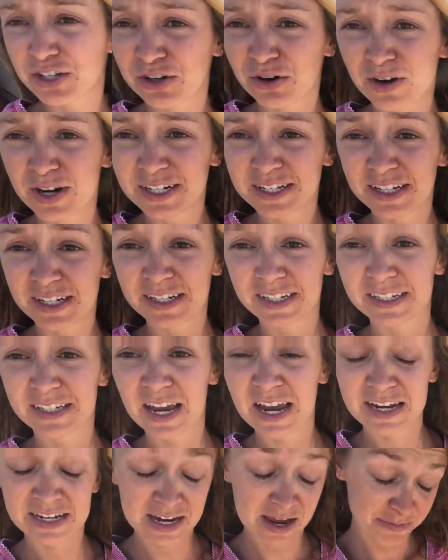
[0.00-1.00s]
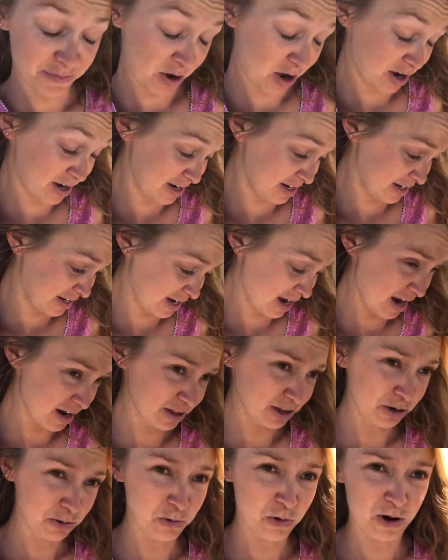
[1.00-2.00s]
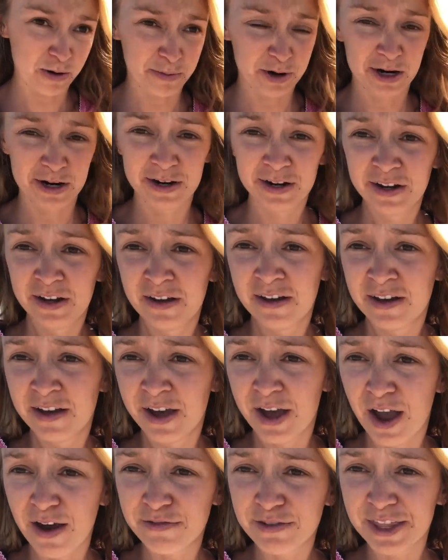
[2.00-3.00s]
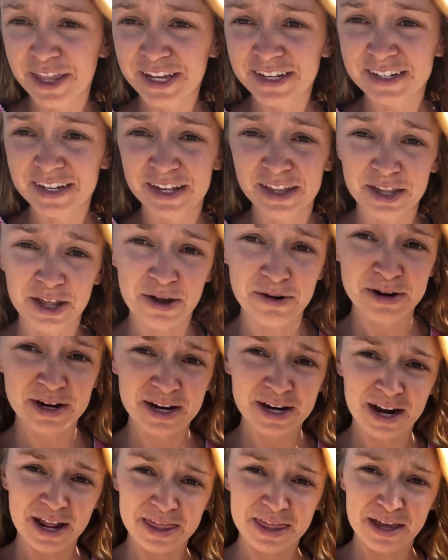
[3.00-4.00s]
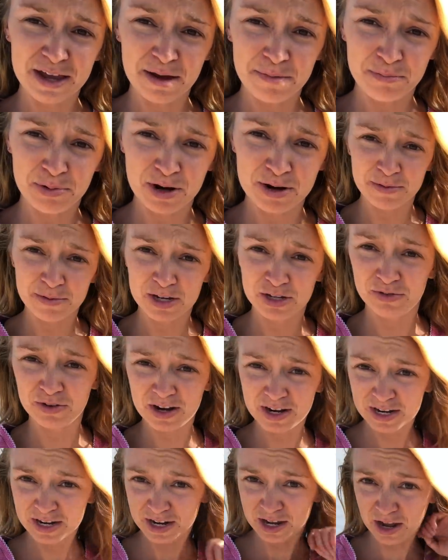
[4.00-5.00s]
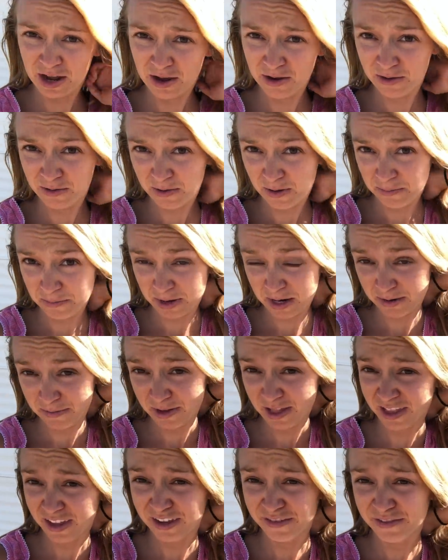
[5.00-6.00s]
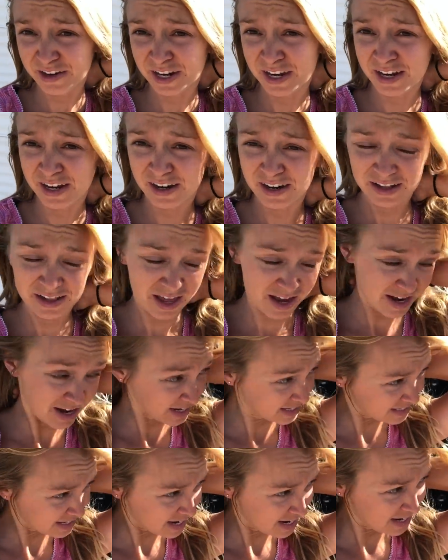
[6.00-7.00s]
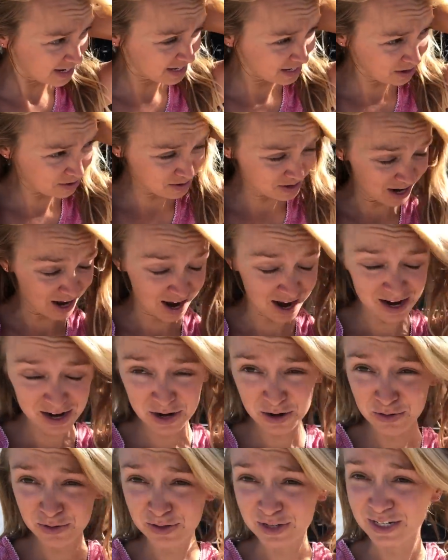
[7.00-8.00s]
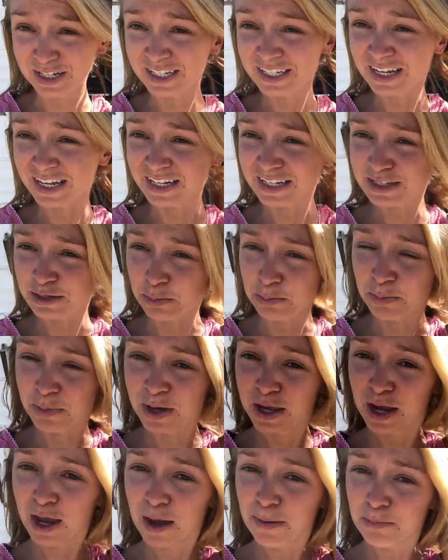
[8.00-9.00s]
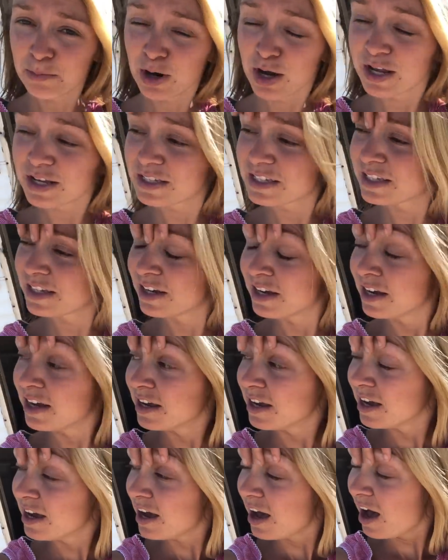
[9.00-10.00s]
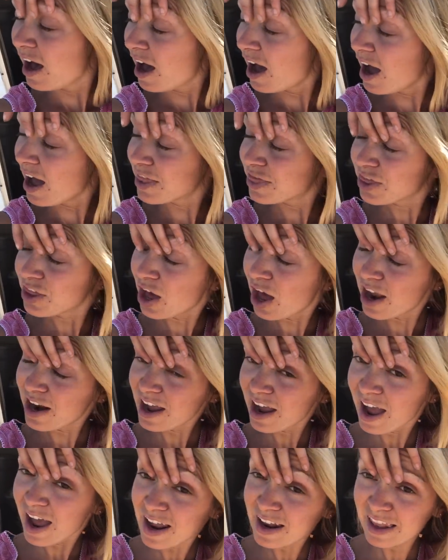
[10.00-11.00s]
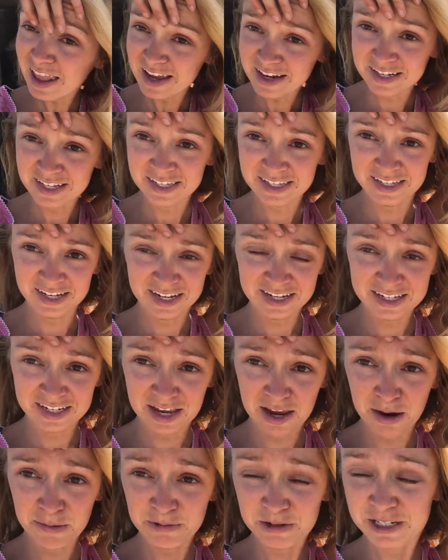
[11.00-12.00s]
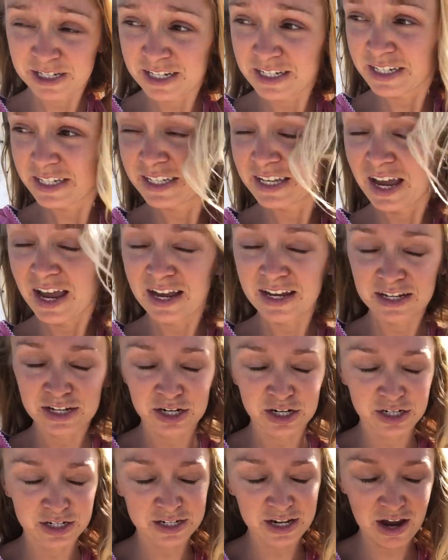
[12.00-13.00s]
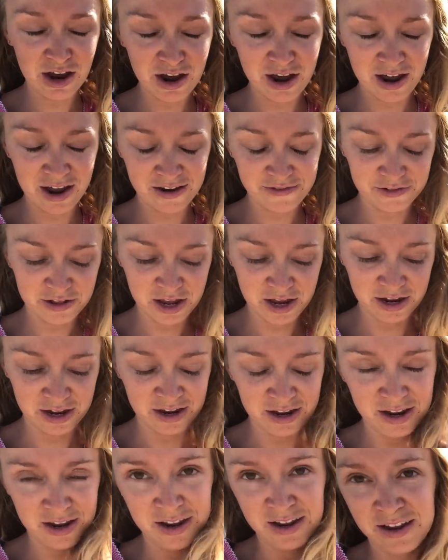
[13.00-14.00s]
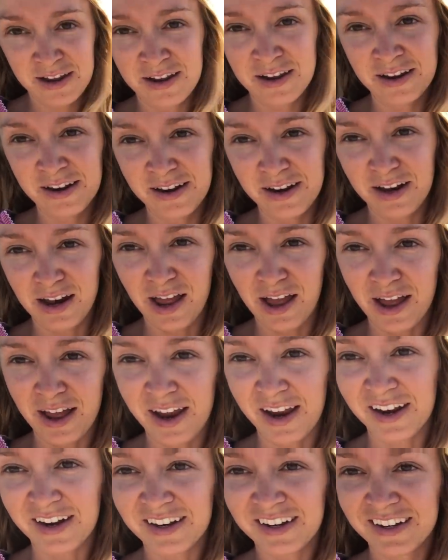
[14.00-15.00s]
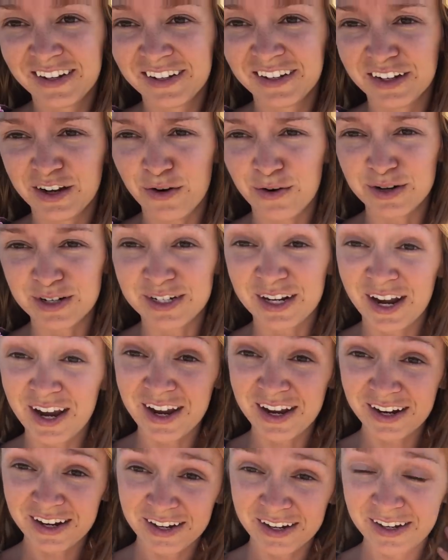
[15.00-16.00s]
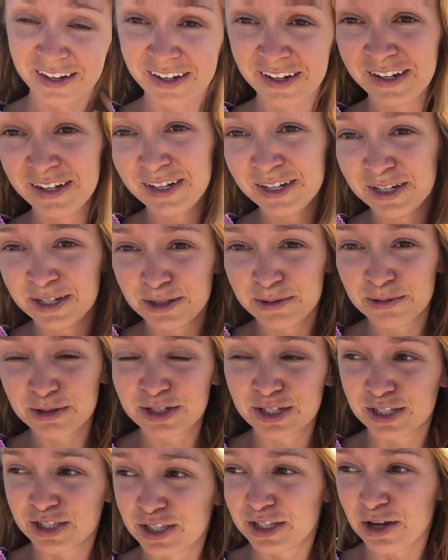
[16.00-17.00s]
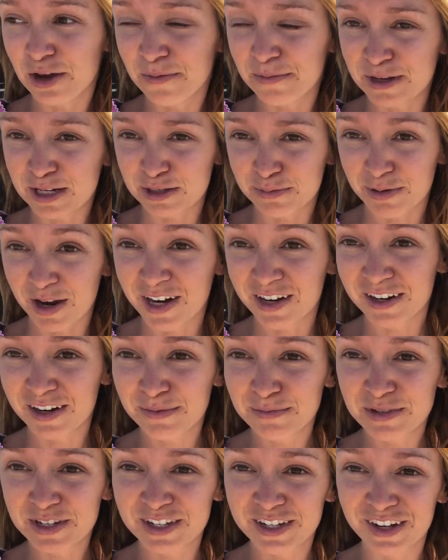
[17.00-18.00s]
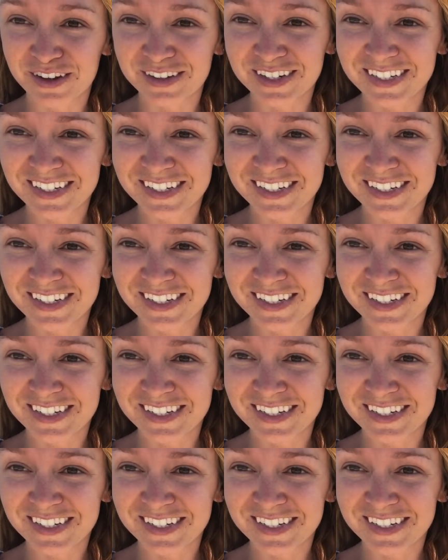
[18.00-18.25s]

shorts and a tank top on. It got a little warmer. Everything's unloaded. I think I'm much ready to go. I'm going to be leaving here, like I said, and going to Idaho to set some cameras. I thought I had like six cameras to set. Turns out I have like nine or 10, which is so much better. I'm so